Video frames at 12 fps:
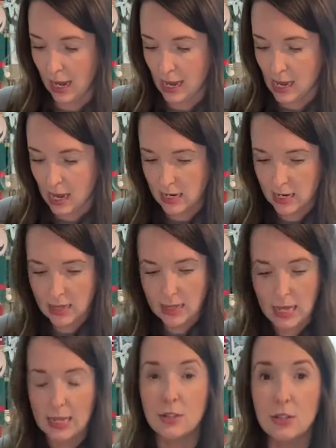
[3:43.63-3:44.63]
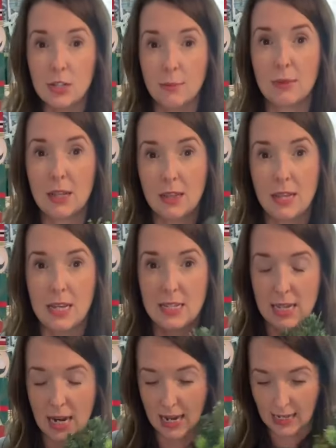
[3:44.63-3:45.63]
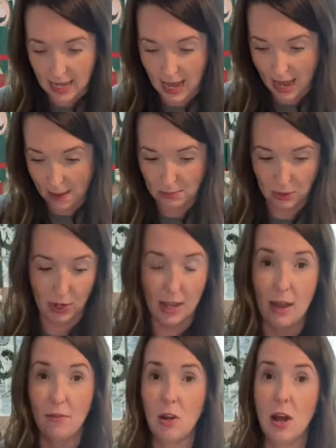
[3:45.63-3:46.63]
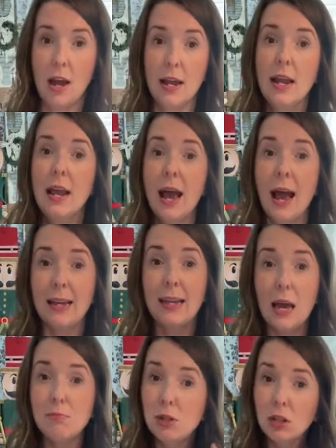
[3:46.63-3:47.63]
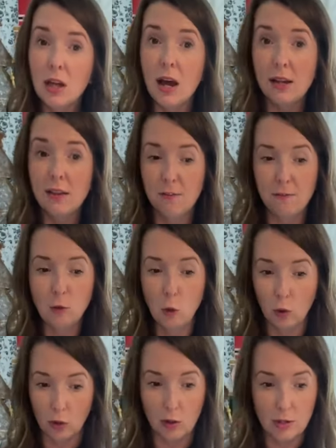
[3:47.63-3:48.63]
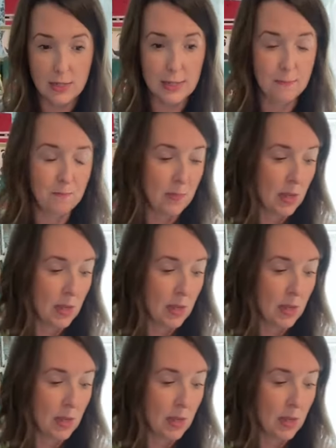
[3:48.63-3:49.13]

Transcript: and these are some of the things that I kept. Okay, I kept a lot of the florals.